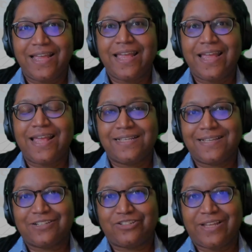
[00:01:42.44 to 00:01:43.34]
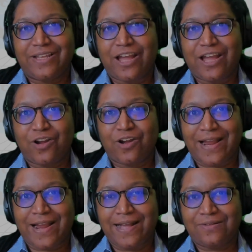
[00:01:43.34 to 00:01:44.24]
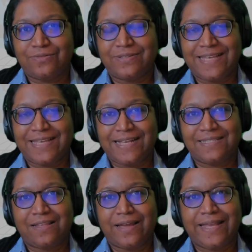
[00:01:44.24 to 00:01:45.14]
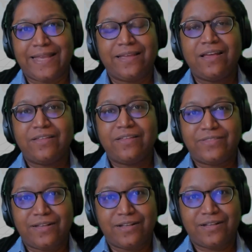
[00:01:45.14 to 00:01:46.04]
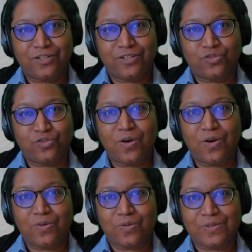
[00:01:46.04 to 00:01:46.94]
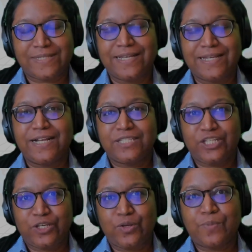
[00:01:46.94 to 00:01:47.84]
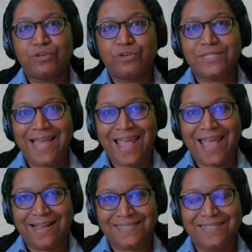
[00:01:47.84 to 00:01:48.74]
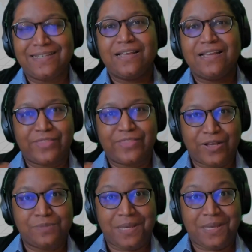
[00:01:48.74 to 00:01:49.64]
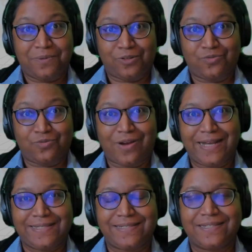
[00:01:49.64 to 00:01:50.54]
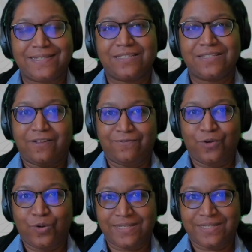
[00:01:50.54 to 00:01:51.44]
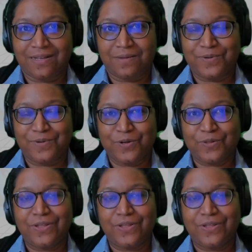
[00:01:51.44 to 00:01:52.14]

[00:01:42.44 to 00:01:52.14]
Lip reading: is actually around things like the controls to protect those people's rights. So, for example,